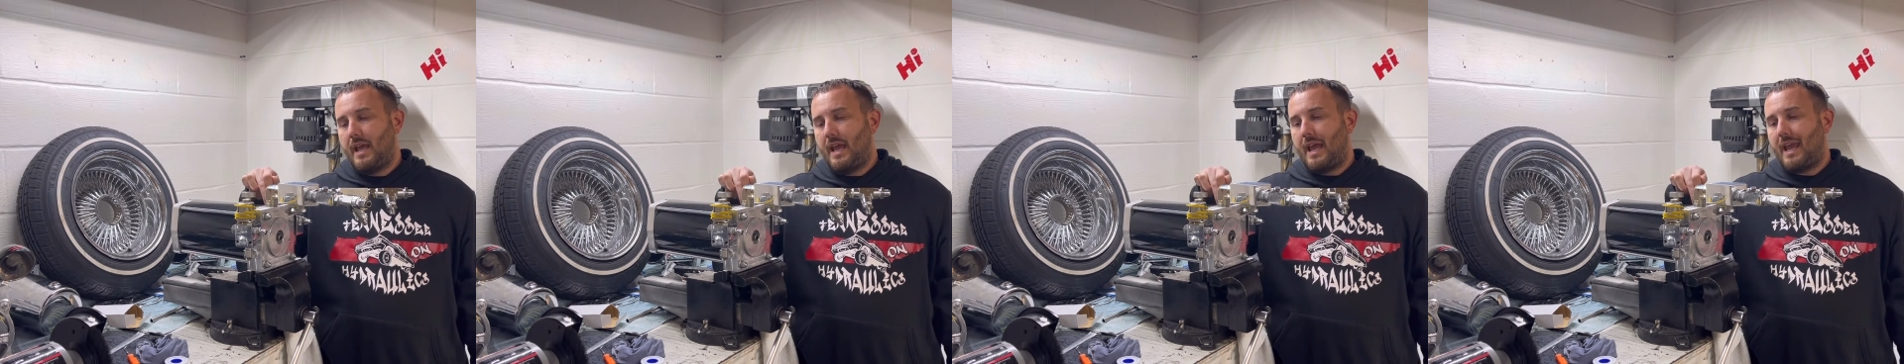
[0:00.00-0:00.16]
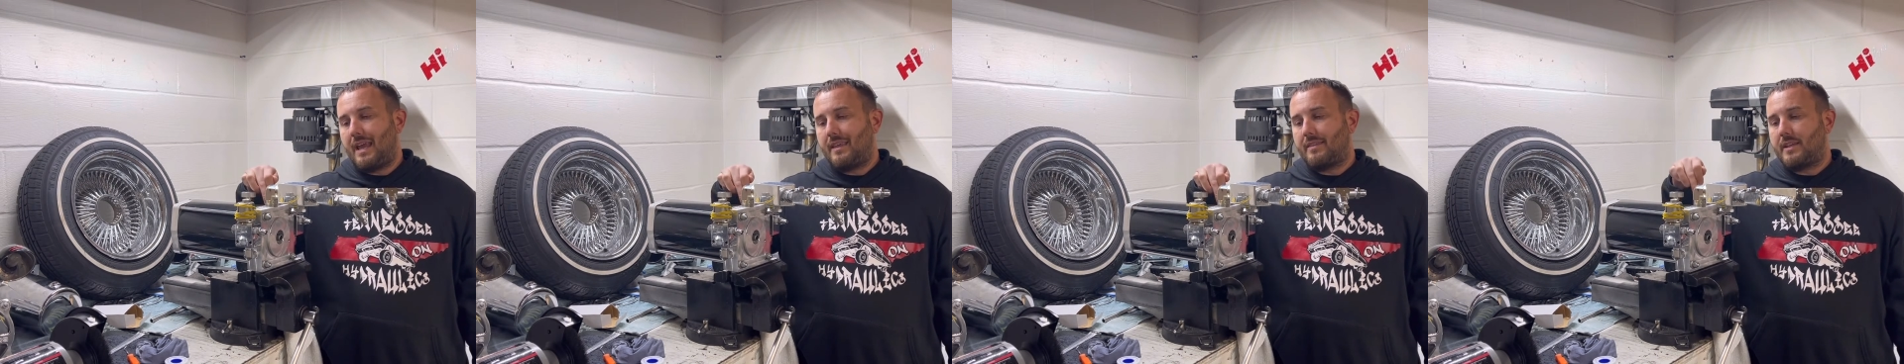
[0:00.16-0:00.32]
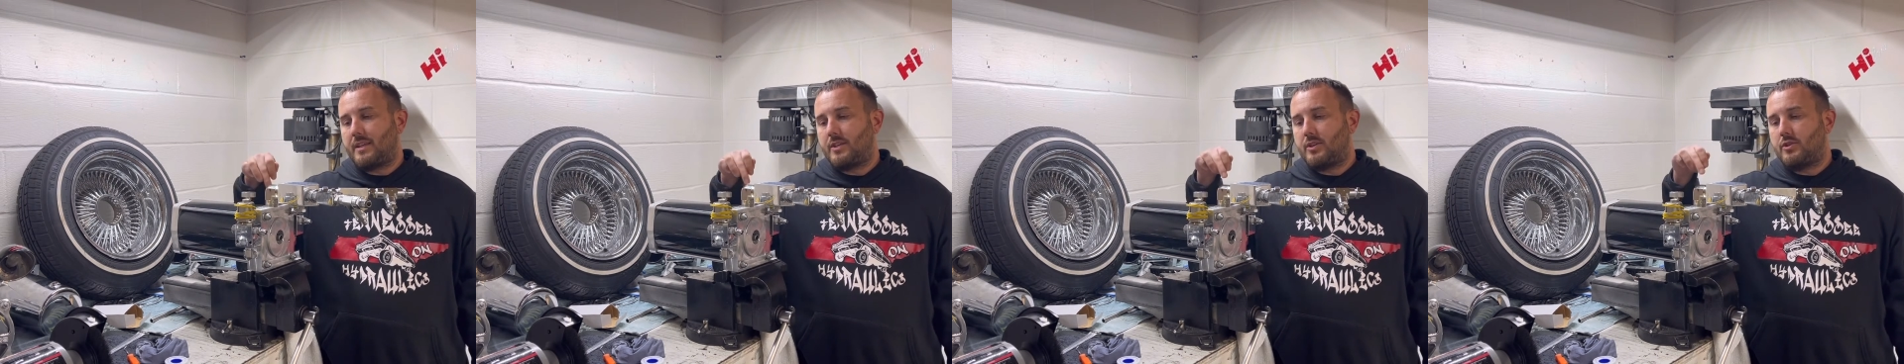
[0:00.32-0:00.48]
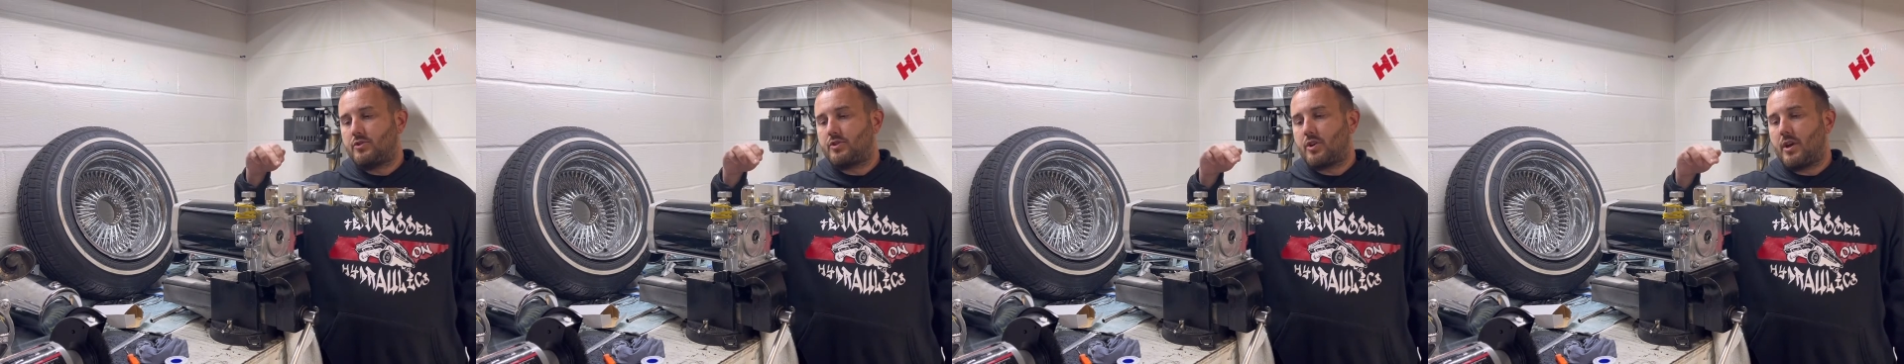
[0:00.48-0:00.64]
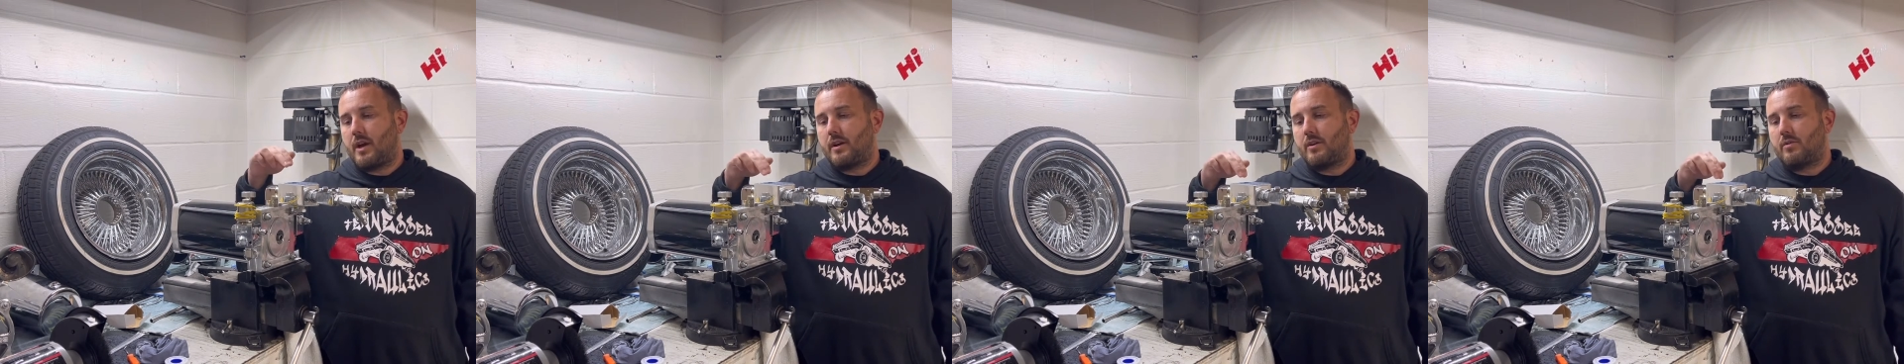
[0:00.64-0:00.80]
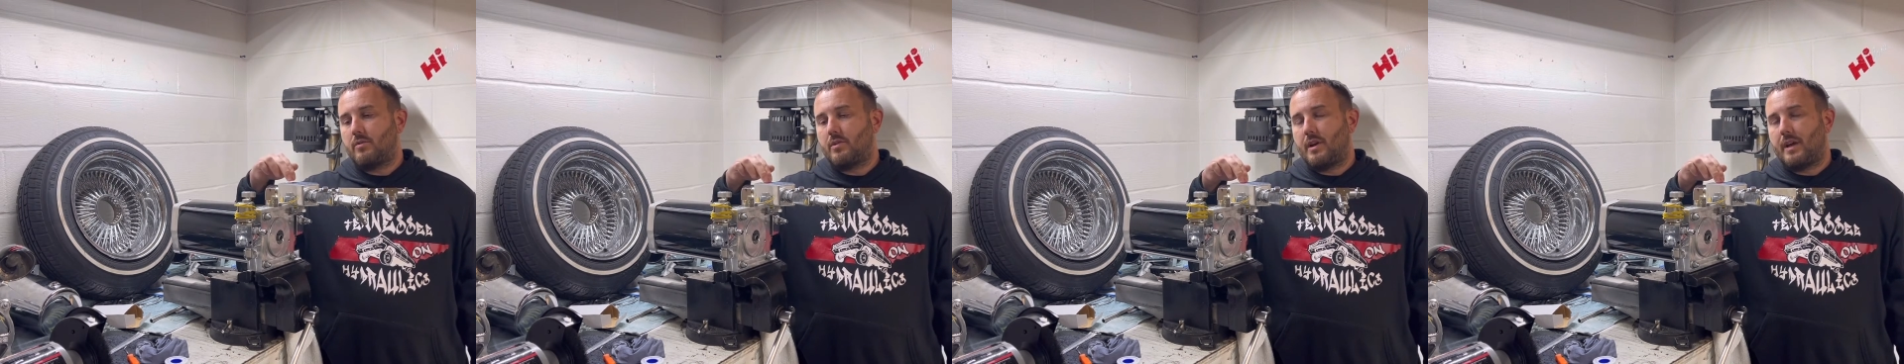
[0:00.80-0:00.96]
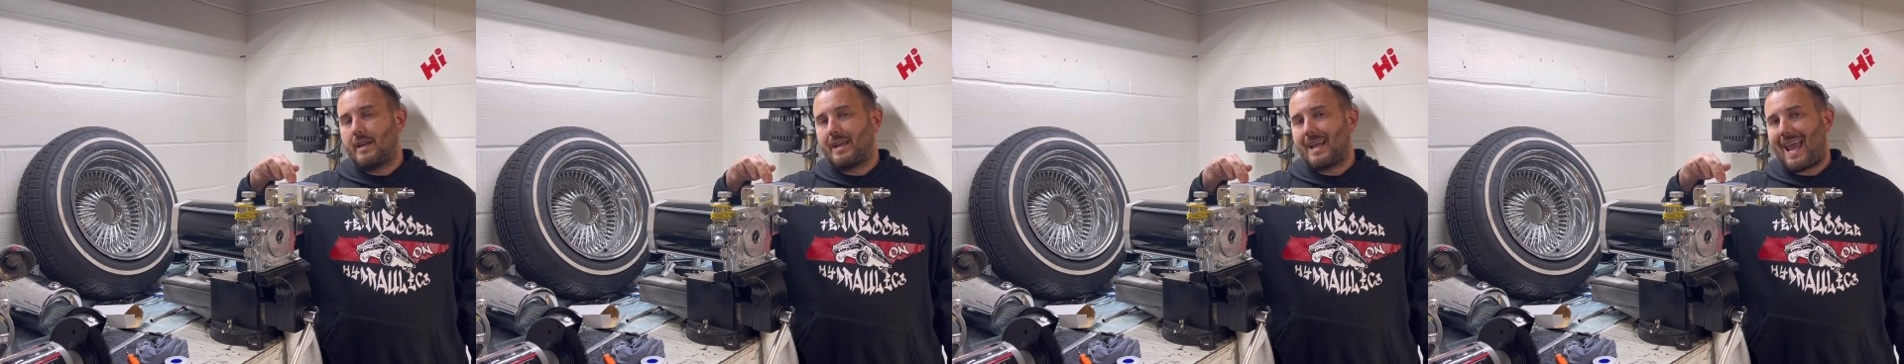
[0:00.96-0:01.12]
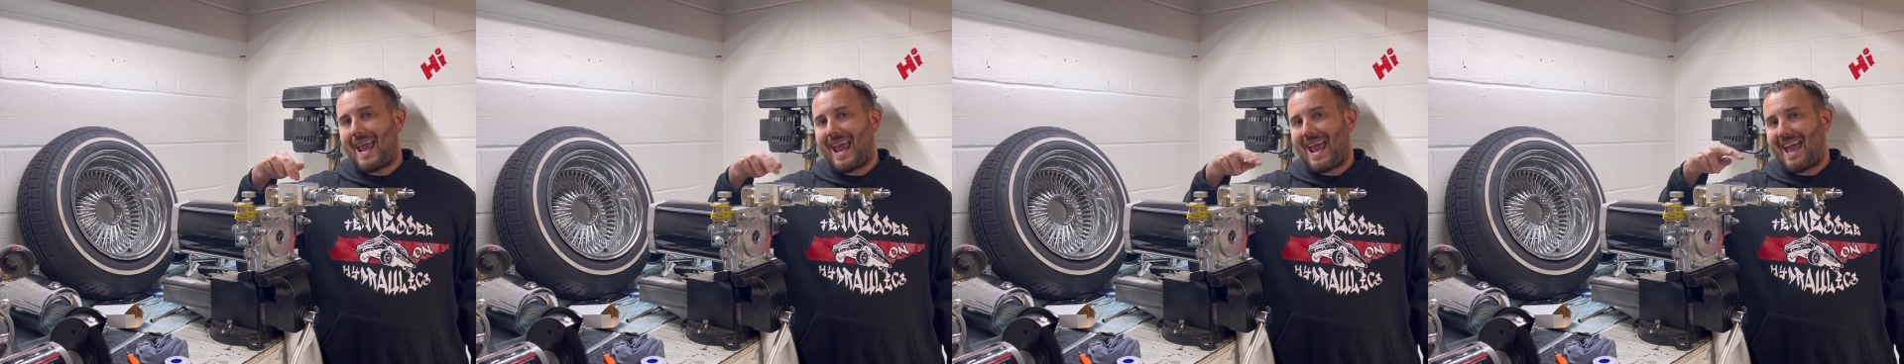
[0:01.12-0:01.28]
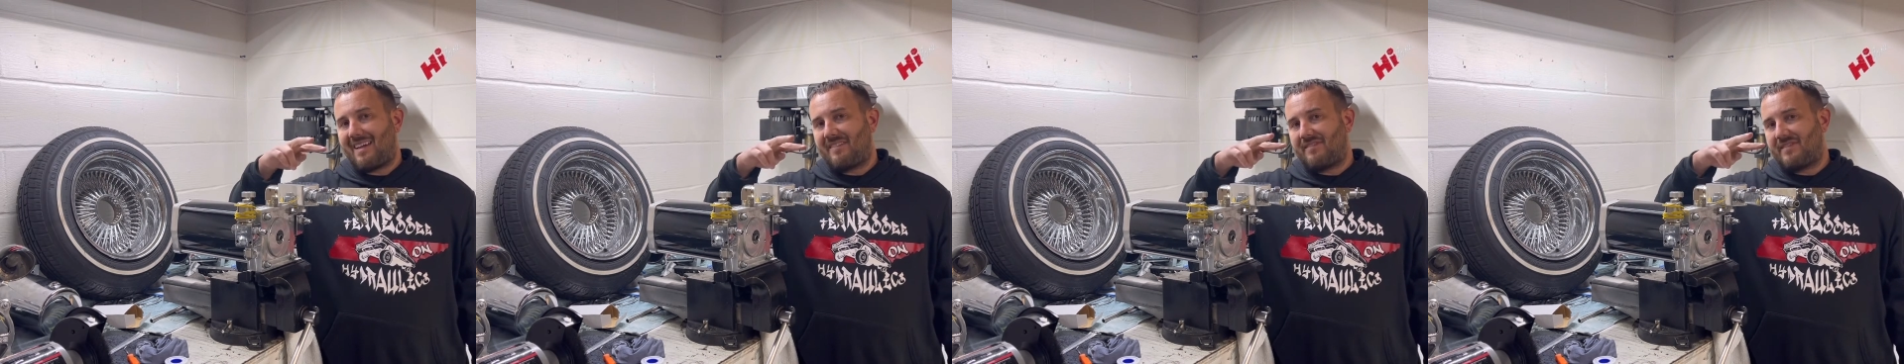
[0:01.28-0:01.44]
and then you try to run
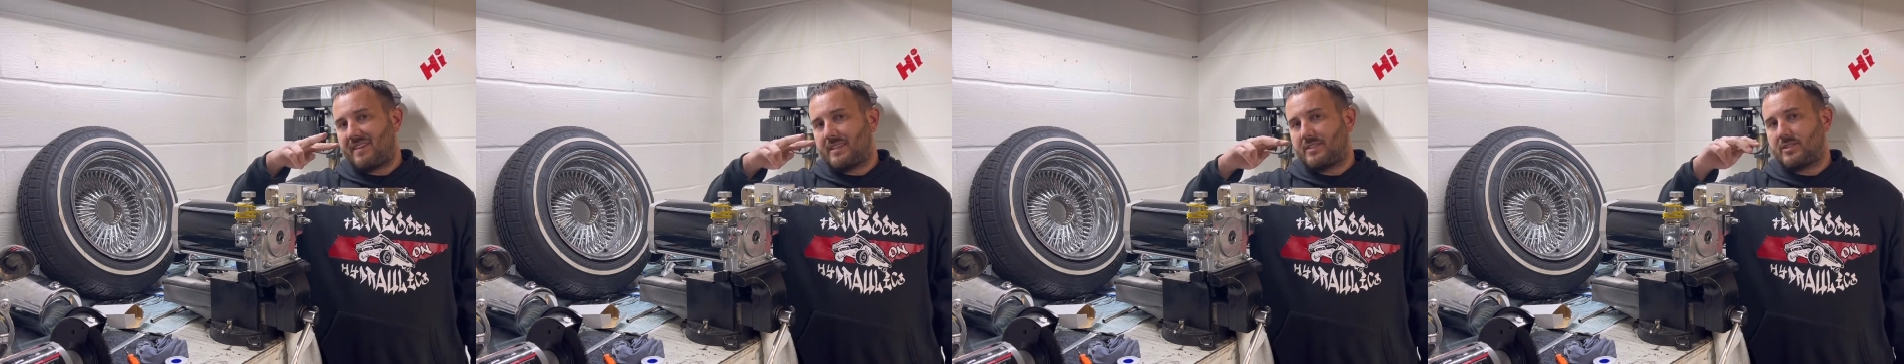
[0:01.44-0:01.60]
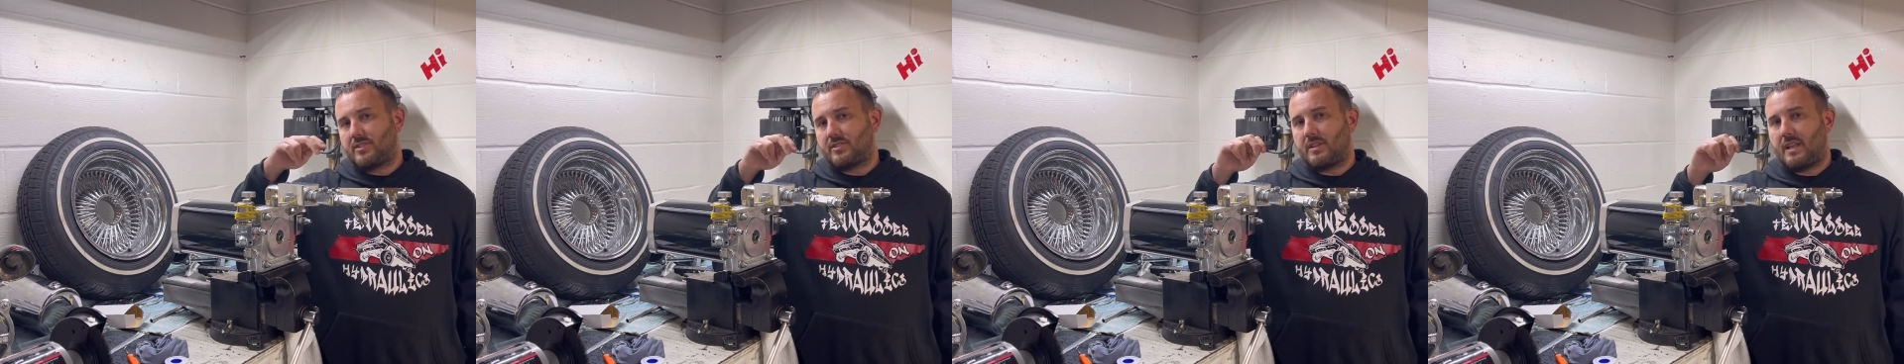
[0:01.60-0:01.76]
½ inch